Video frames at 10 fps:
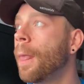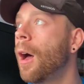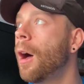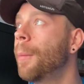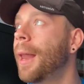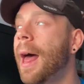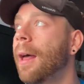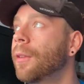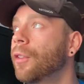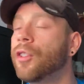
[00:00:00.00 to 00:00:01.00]
Um, it
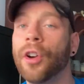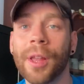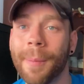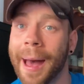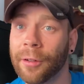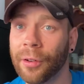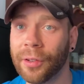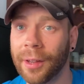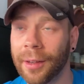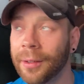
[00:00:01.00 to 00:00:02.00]
has dirty
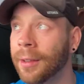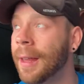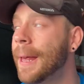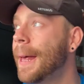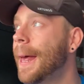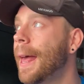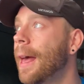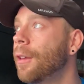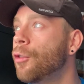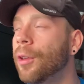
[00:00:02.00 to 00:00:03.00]
mattresses
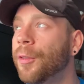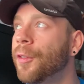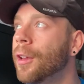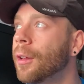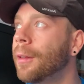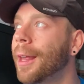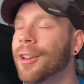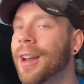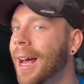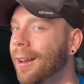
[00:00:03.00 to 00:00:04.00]
and you just feel like
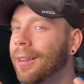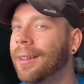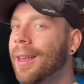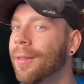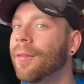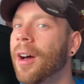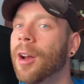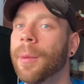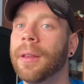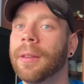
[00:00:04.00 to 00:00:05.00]
you're not in a safe
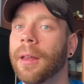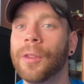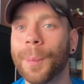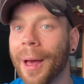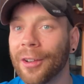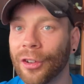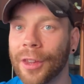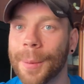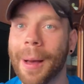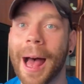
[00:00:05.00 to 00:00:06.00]
environment,
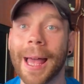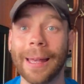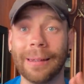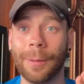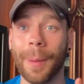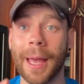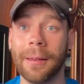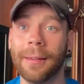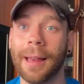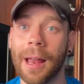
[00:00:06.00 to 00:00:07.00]
especially by
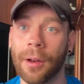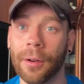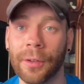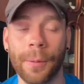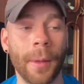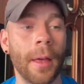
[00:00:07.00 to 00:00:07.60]
Spain's standards.